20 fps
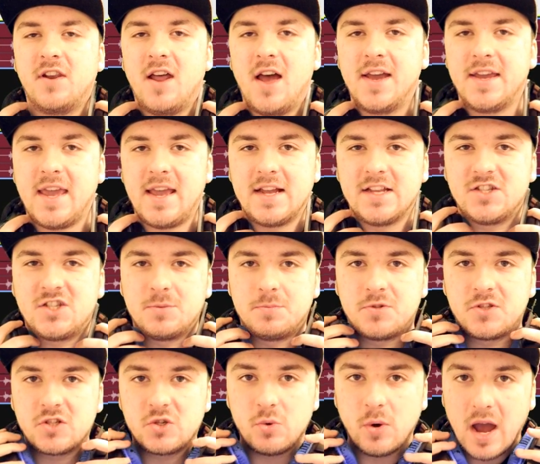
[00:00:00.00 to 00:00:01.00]
liking and
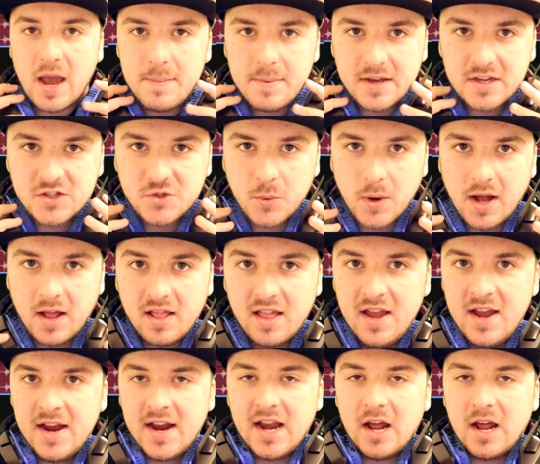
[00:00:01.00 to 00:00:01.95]
subscribing as well.